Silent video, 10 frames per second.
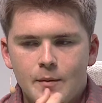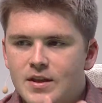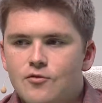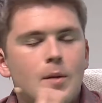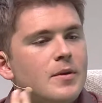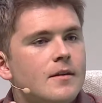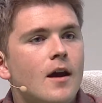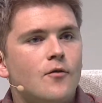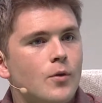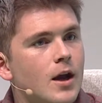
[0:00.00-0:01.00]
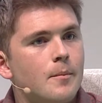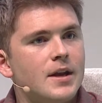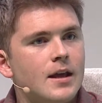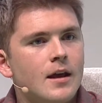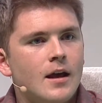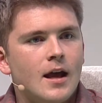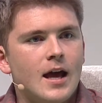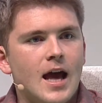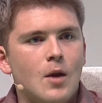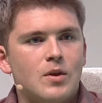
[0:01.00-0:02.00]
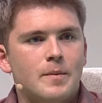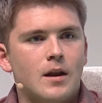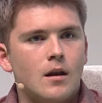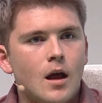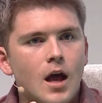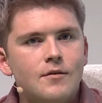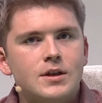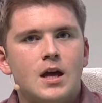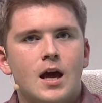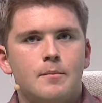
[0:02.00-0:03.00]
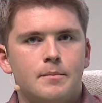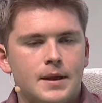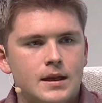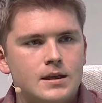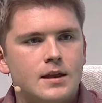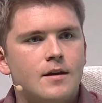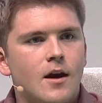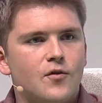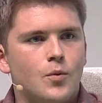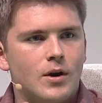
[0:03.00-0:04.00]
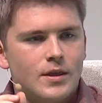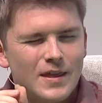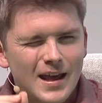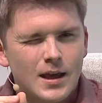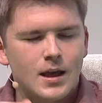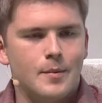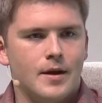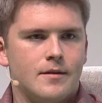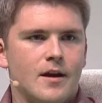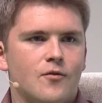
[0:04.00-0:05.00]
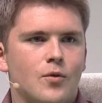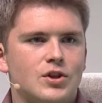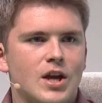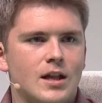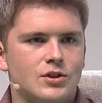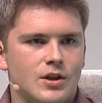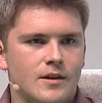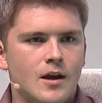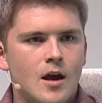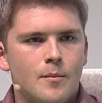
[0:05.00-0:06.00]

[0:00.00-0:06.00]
Stripe is a software company, and we spend a lot of our time building software and thinking about software challenges,